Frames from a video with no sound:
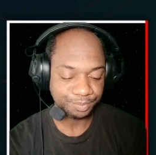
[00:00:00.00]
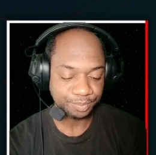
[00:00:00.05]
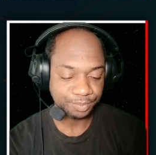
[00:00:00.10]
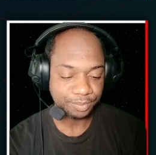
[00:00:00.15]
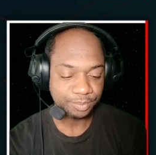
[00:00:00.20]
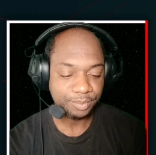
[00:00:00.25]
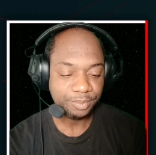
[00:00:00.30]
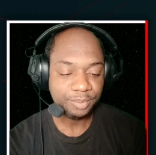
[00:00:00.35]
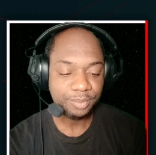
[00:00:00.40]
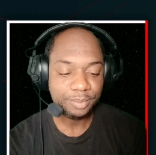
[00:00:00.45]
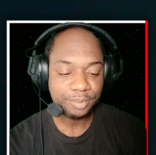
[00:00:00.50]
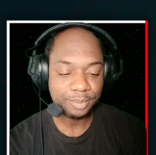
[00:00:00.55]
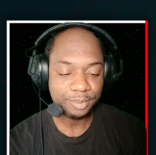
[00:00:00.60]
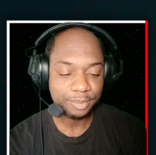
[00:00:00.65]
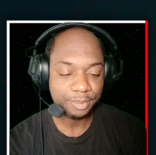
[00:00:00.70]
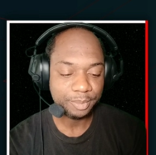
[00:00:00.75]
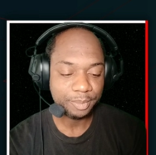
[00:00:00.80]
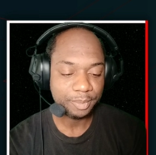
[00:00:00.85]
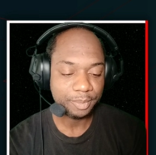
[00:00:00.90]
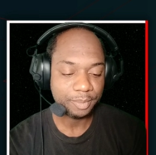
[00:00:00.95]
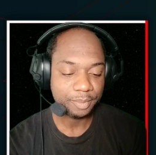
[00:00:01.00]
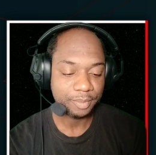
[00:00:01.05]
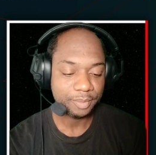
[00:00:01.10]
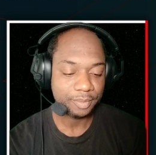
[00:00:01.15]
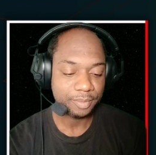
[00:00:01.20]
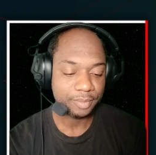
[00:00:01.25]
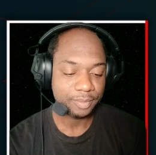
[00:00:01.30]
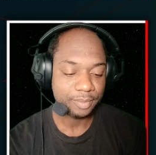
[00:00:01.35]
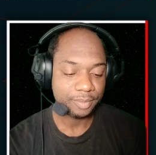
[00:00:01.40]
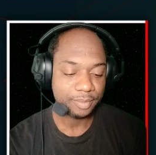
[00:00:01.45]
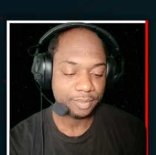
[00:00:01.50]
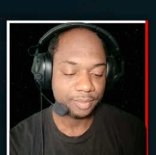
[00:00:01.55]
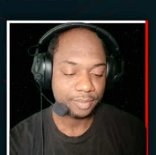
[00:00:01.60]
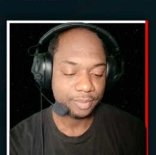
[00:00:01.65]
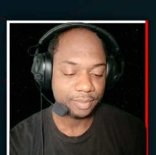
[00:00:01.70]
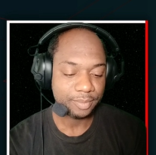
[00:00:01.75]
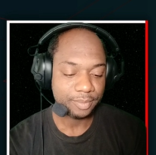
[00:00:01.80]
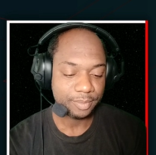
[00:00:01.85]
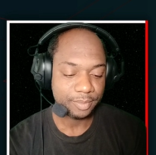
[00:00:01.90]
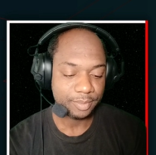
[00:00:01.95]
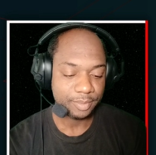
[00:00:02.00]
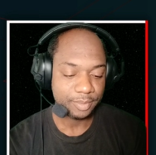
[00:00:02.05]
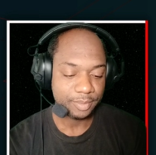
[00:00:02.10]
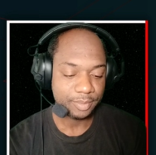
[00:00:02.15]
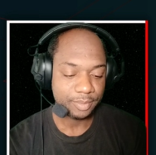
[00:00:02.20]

[no speech]